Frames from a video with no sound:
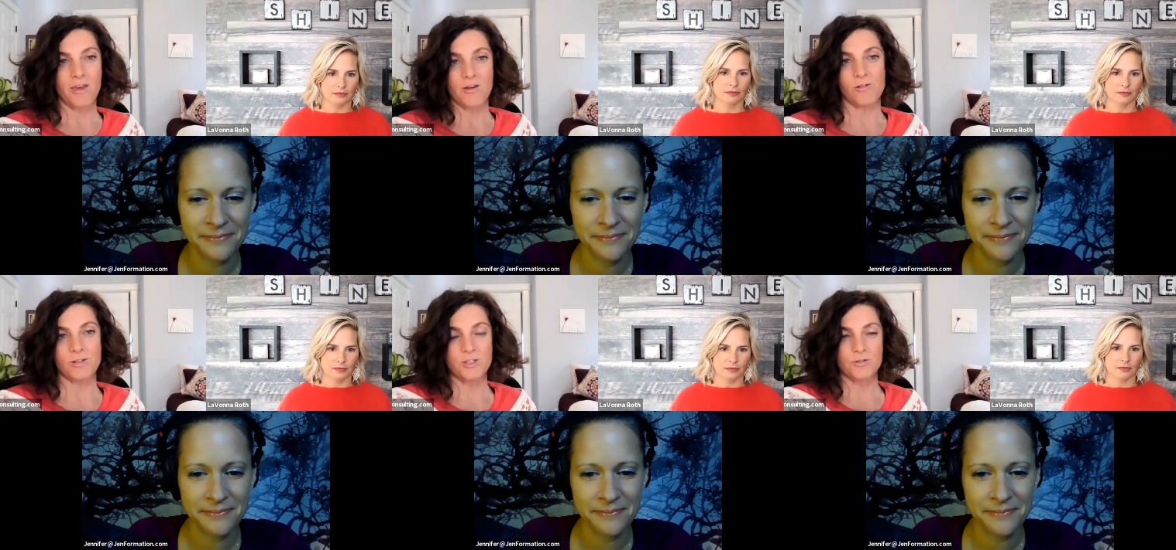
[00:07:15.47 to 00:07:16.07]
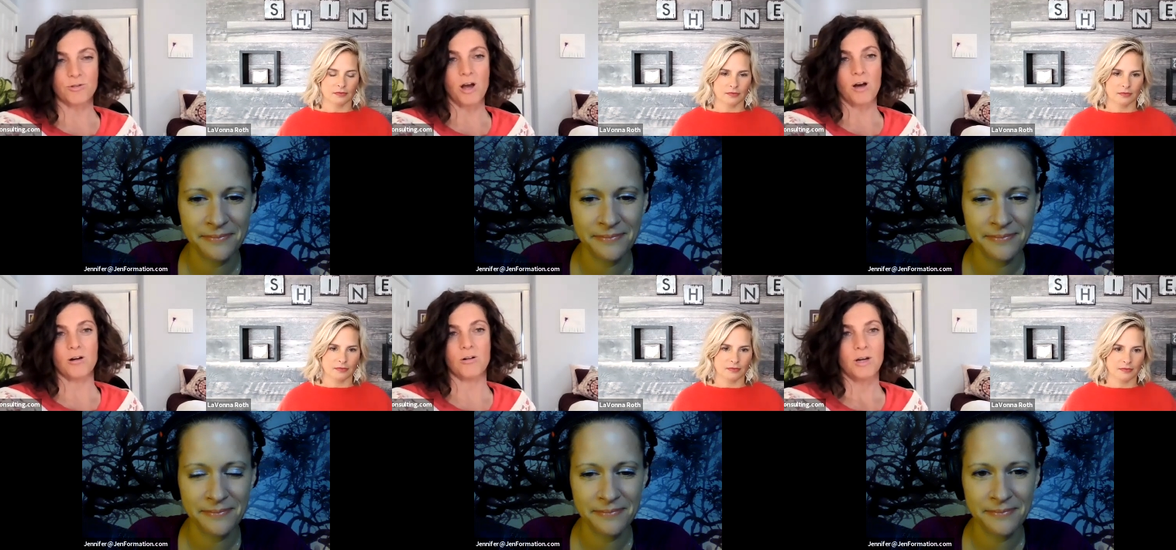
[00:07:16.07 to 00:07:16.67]
Speaker 1: you and to
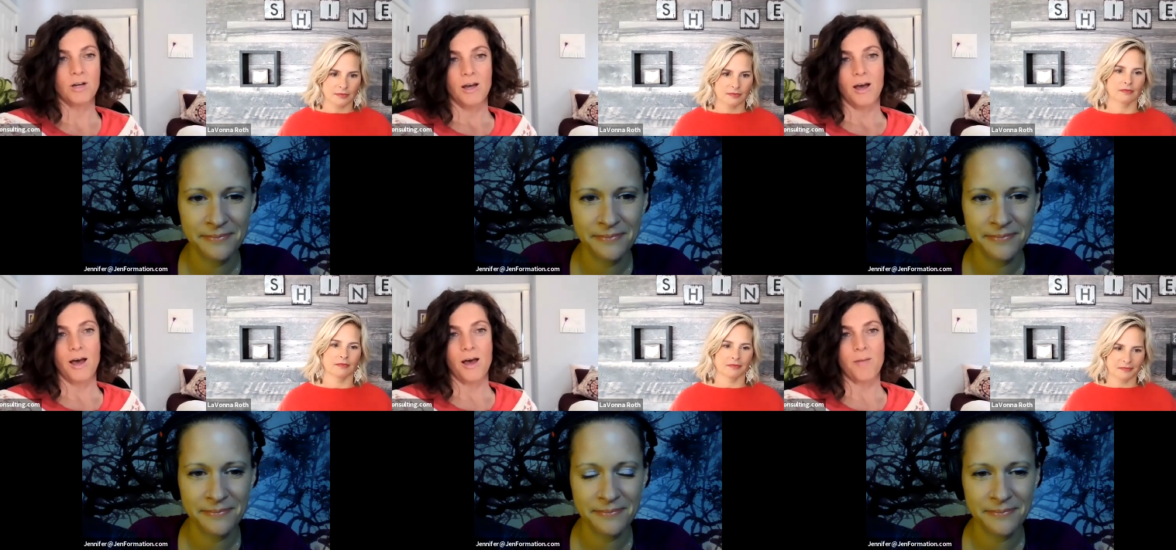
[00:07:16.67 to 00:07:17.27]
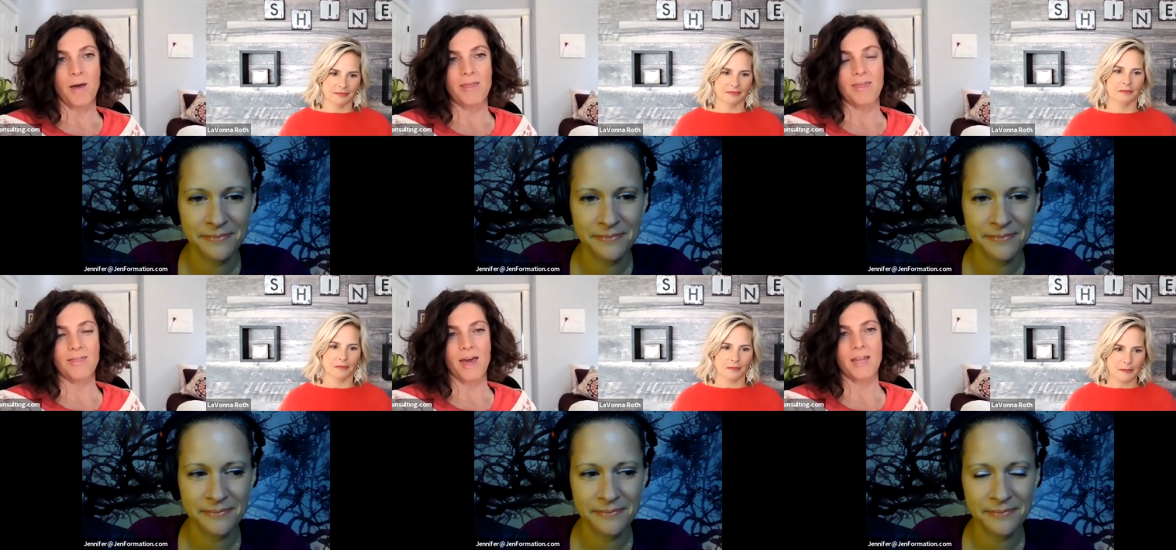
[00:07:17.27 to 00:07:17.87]
grow. Um, I
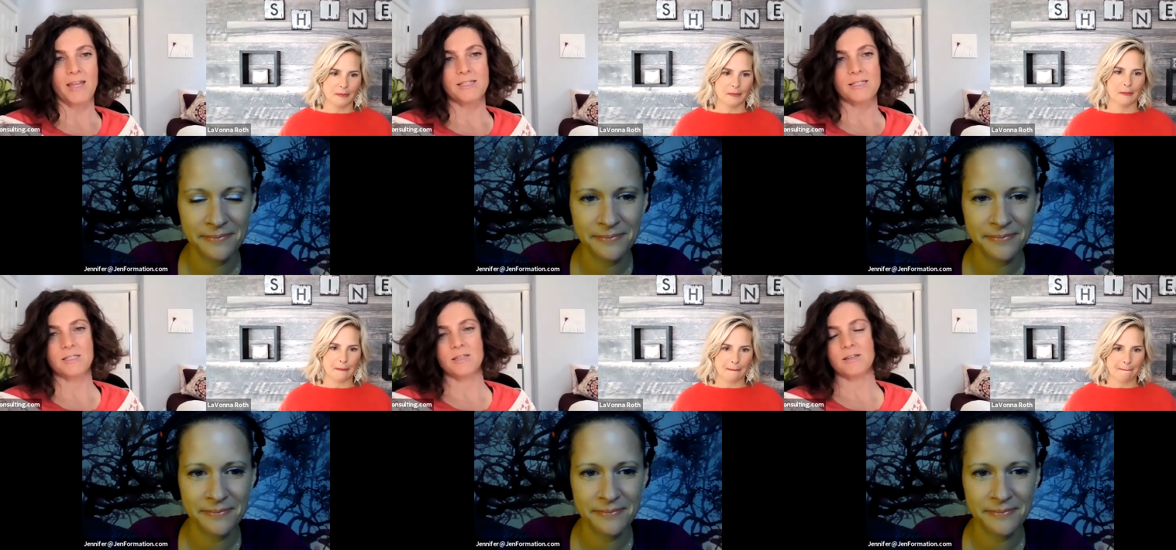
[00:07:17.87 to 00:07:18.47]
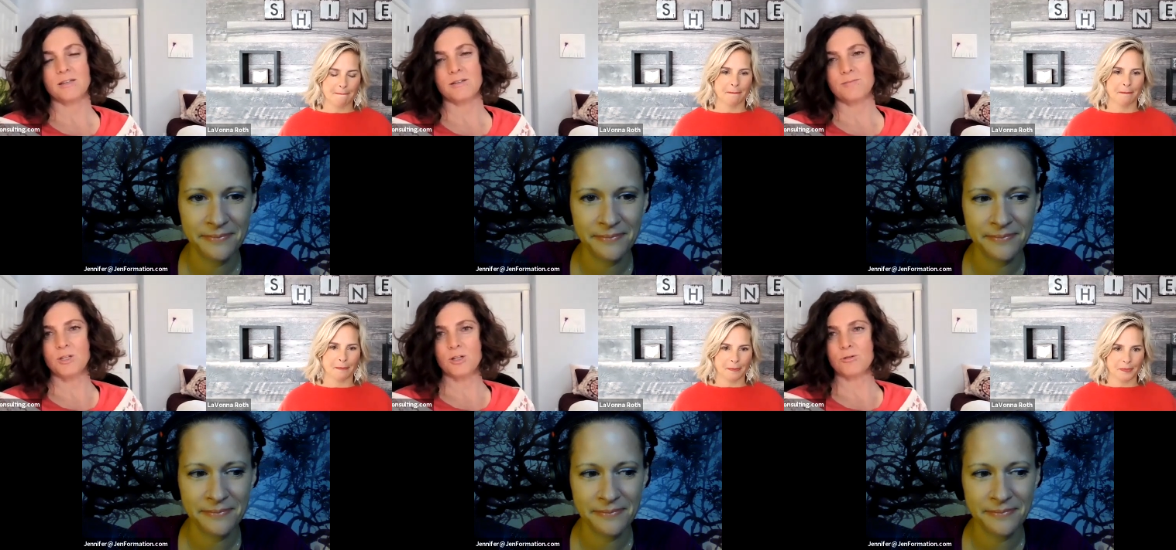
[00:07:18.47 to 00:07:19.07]
think that is the,
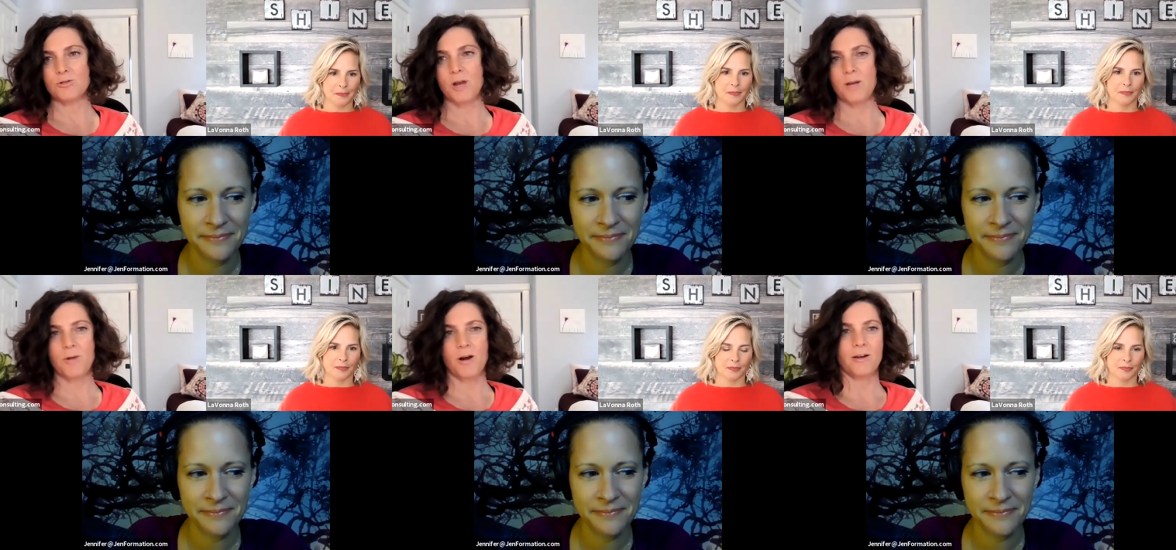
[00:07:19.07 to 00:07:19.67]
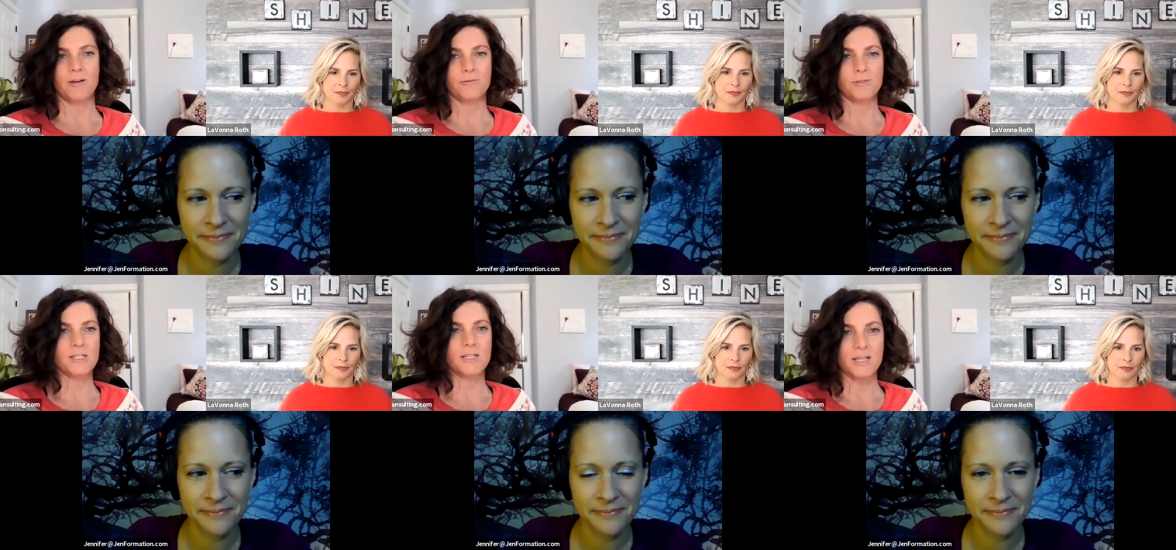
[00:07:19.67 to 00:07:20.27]
you know, trademark of
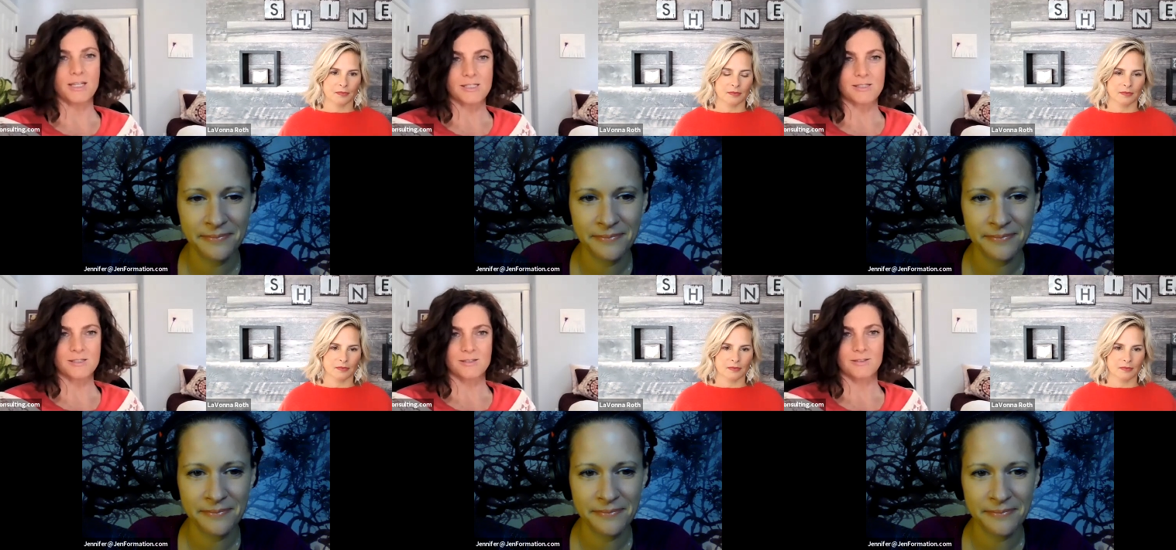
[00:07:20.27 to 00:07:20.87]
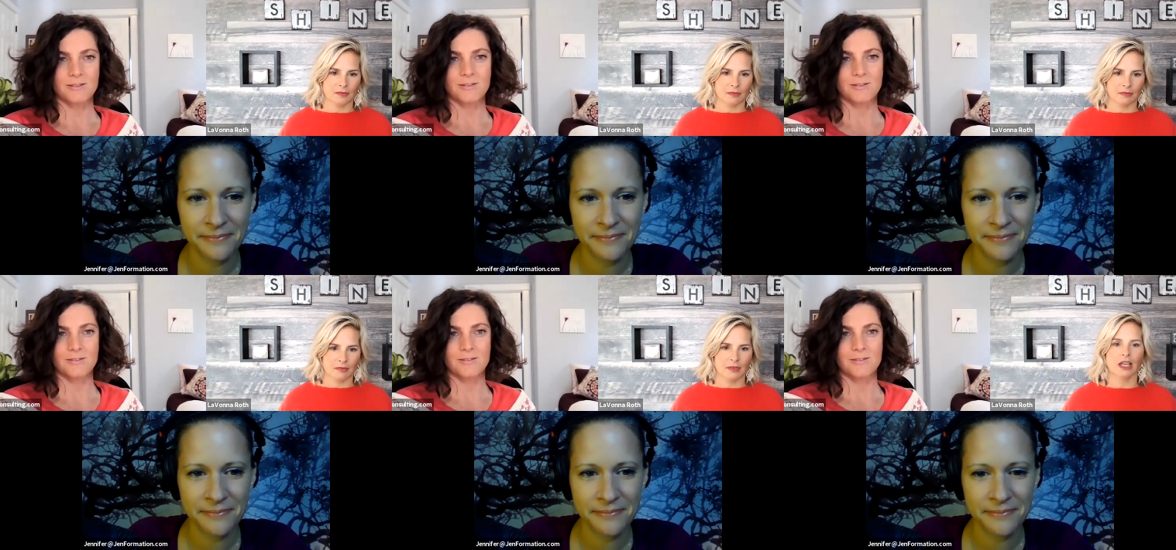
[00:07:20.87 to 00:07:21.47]
Speaker 2: resilience.
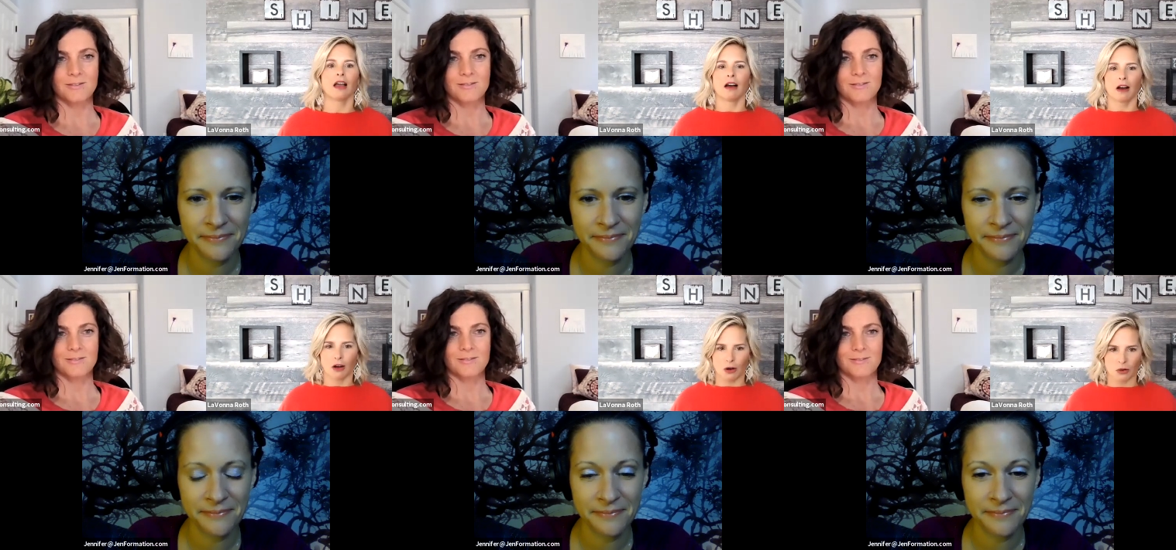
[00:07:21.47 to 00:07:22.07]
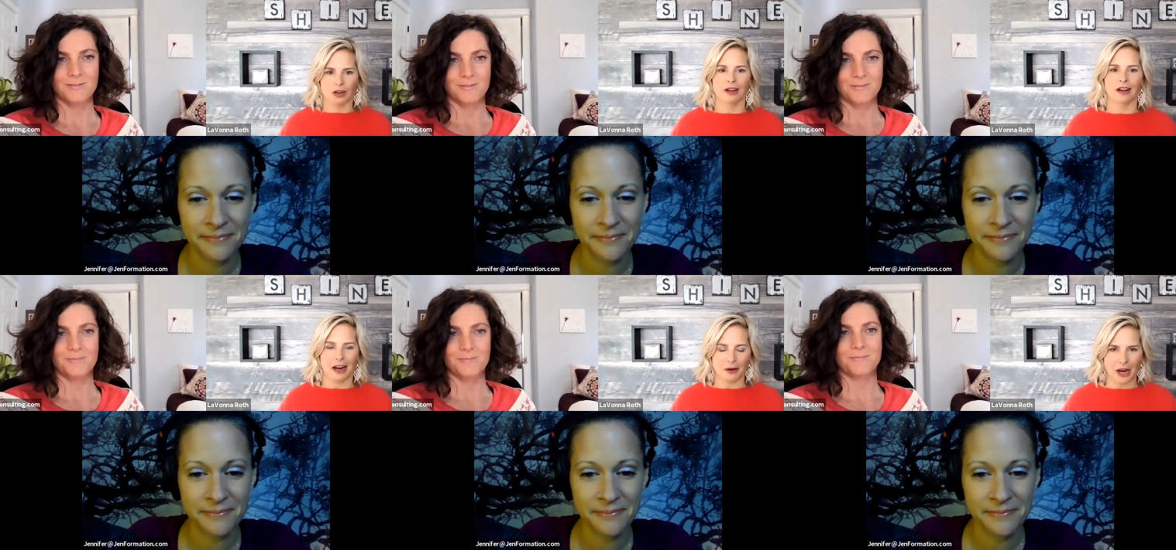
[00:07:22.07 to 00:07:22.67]
Oh,
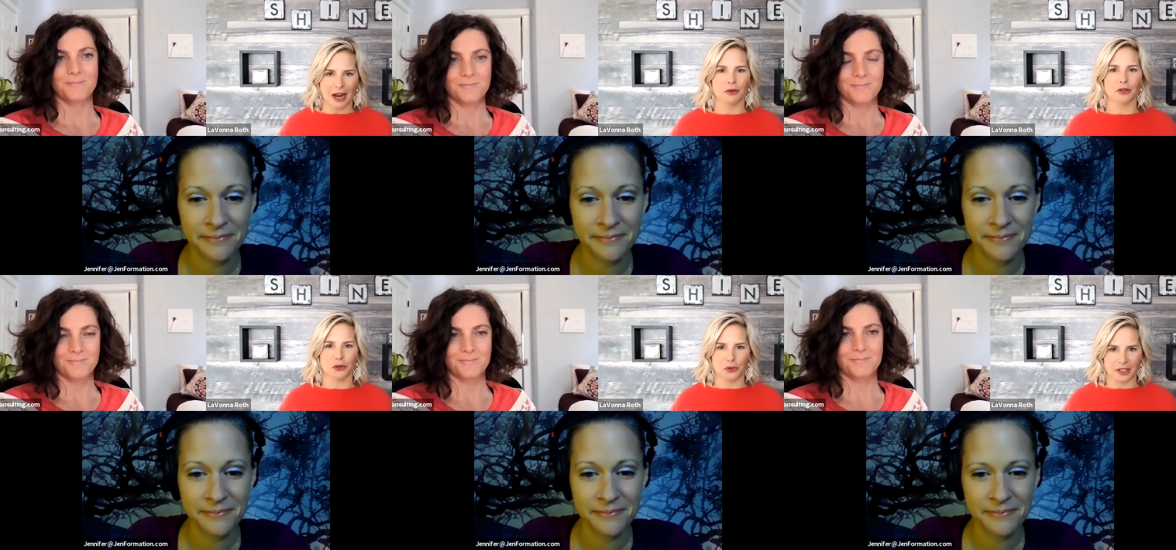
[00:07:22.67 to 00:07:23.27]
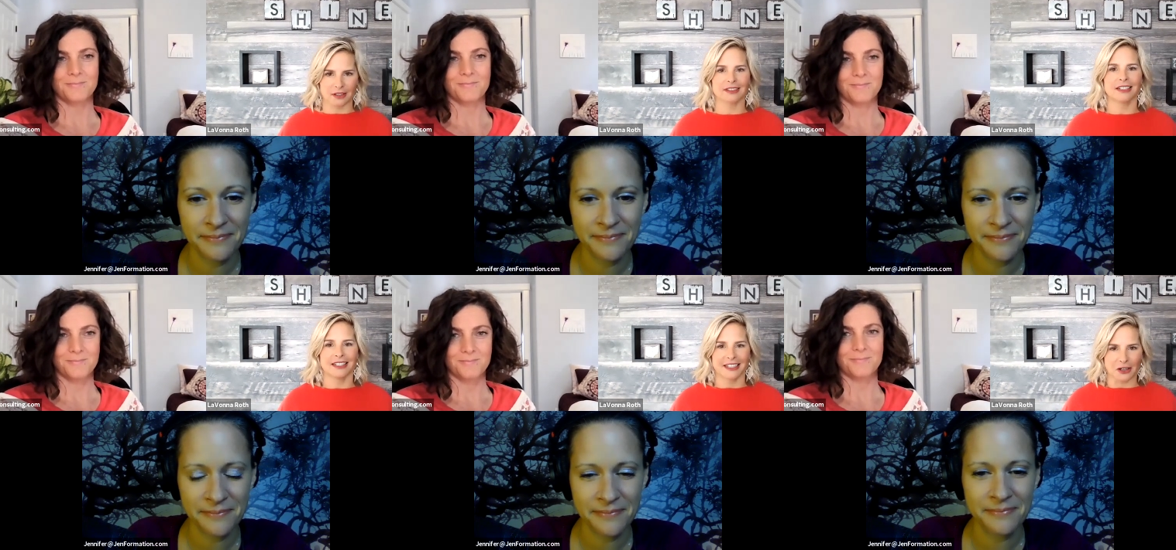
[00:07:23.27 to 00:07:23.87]
I, I would agree
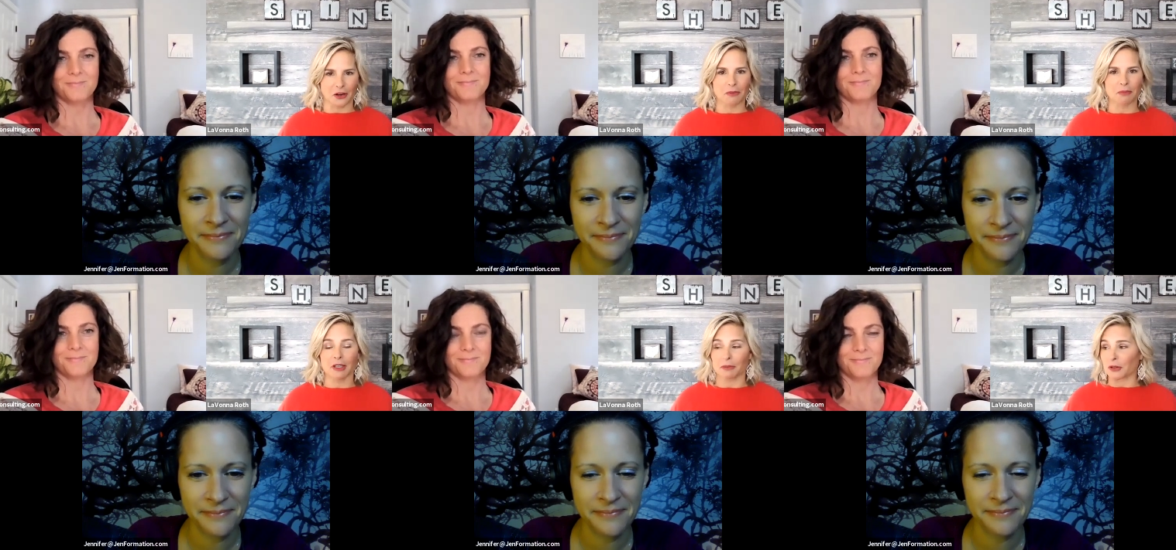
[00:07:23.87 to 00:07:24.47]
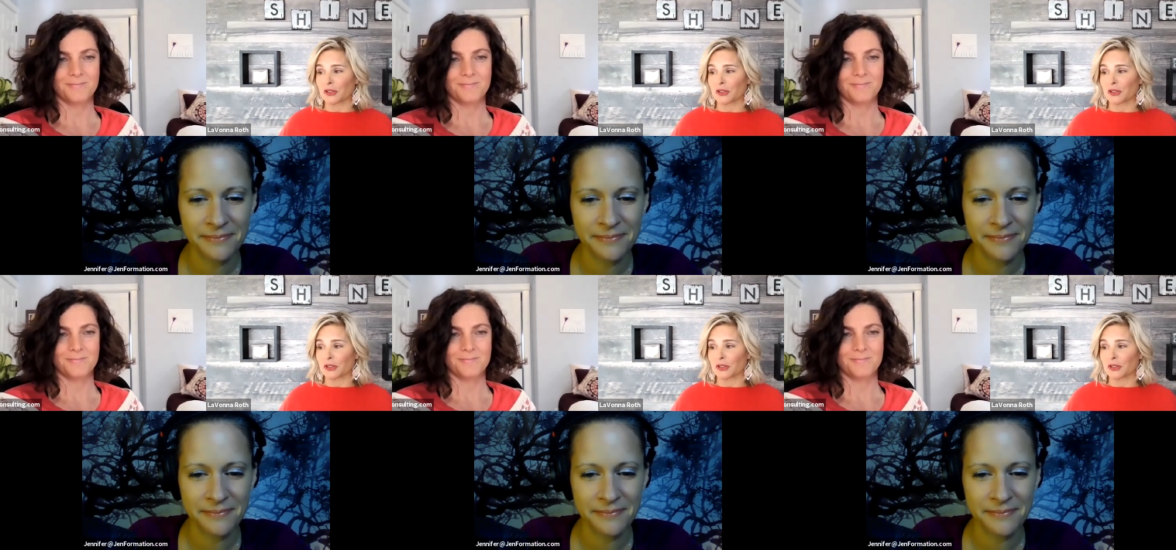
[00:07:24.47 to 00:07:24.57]
you know and believe me there's